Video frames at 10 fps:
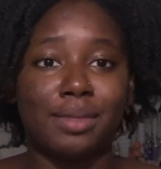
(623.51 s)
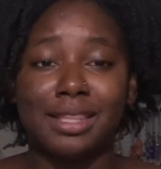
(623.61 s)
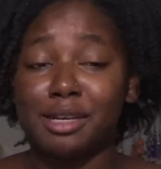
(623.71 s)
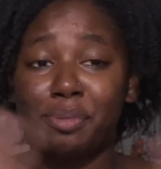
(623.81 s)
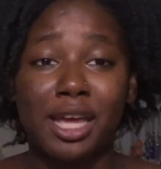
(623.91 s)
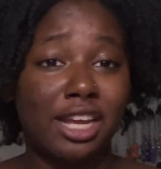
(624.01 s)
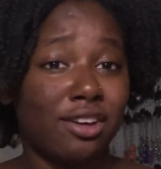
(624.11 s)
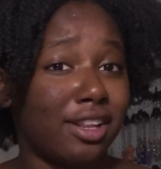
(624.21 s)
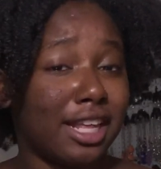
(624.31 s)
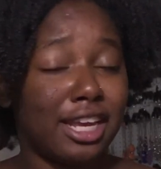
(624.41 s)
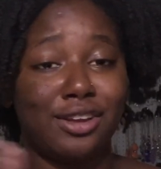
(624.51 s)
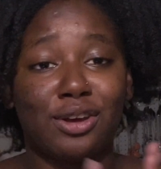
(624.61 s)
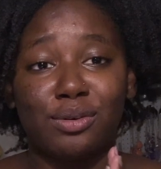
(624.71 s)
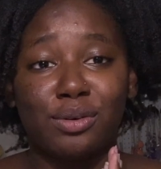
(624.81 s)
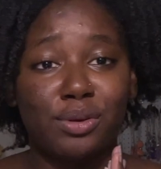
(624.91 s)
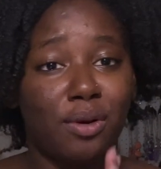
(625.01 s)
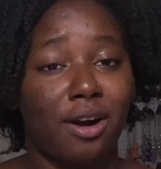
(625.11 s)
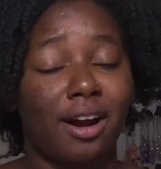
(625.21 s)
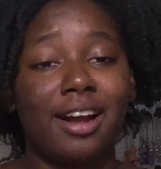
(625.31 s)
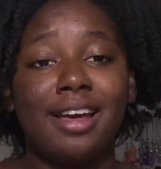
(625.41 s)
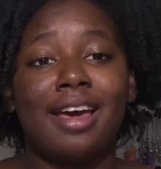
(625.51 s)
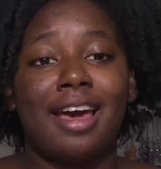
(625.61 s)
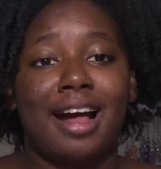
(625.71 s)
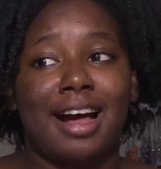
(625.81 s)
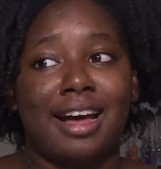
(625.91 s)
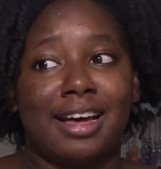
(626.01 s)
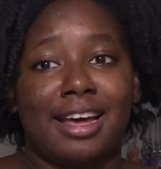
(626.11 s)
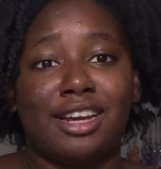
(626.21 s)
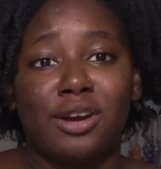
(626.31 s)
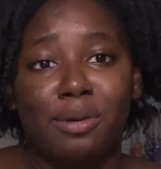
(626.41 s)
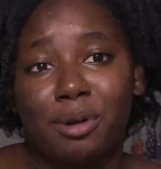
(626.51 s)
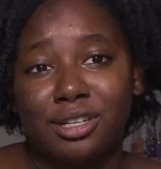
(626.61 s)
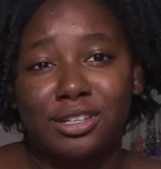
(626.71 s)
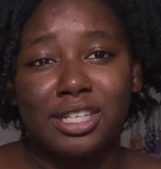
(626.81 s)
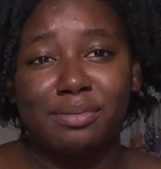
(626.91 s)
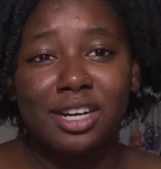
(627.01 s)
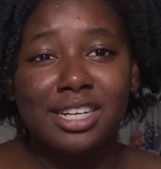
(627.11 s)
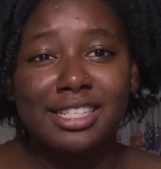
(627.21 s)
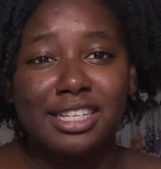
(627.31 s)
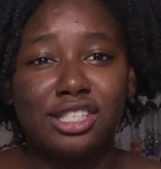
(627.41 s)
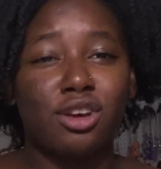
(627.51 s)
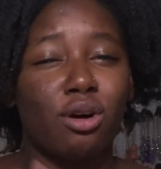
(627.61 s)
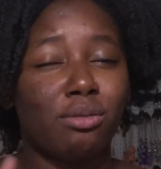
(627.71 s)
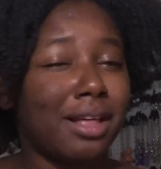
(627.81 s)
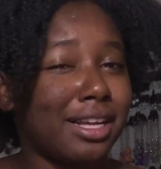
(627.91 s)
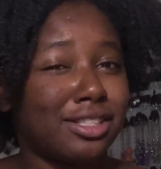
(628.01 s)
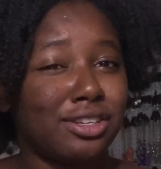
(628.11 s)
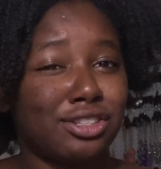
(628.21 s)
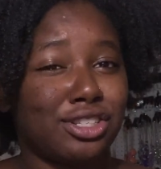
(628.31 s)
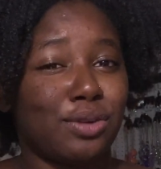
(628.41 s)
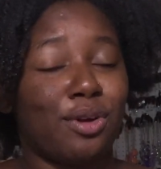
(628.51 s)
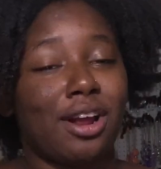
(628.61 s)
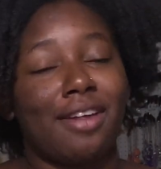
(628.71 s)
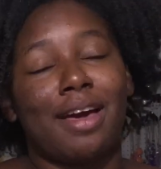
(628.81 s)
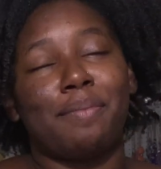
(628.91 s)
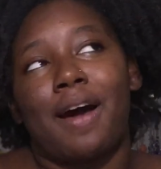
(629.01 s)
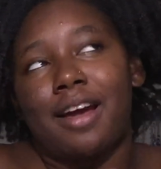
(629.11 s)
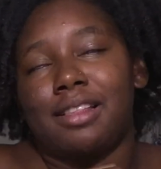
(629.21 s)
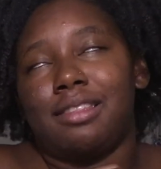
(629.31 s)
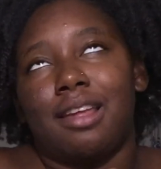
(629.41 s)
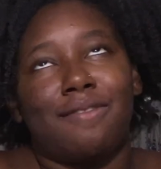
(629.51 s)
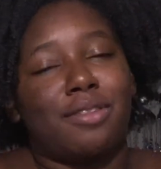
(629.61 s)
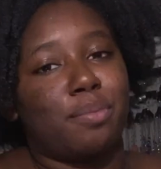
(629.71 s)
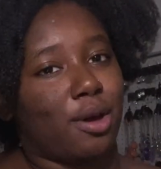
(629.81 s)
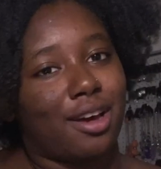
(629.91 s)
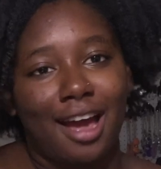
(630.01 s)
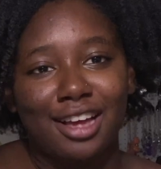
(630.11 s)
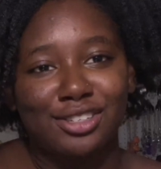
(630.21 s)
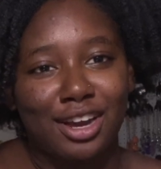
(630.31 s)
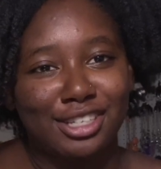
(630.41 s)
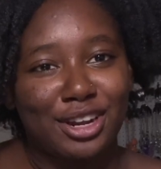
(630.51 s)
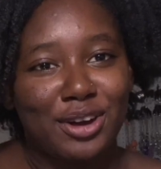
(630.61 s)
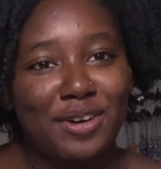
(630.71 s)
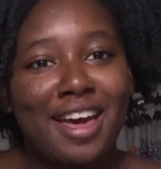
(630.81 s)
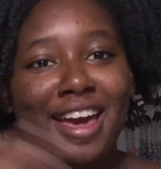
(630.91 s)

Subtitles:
depending on, like, you know, who you are and your personal experiences. So that there's just a warning on that, but I love the book, as you guys know.